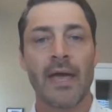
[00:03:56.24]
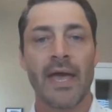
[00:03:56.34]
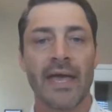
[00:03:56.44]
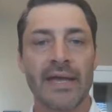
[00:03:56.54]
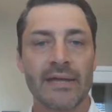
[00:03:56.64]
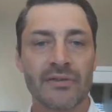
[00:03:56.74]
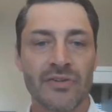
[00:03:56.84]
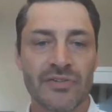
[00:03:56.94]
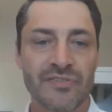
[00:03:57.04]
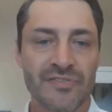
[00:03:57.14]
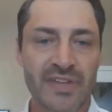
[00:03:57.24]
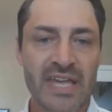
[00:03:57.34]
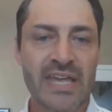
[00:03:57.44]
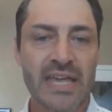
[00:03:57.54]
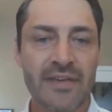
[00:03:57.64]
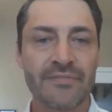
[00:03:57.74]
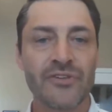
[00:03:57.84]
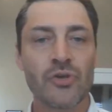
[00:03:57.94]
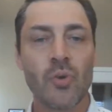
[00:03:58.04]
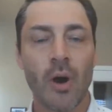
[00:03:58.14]
and see if
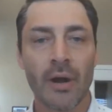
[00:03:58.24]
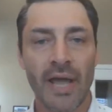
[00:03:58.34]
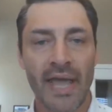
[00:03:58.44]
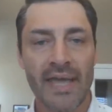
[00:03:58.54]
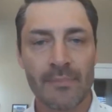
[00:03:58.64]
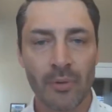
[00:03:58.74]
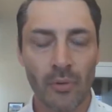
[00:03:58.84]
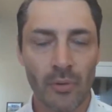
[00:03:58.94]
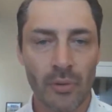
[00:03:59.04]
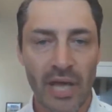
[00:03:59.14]
you are able,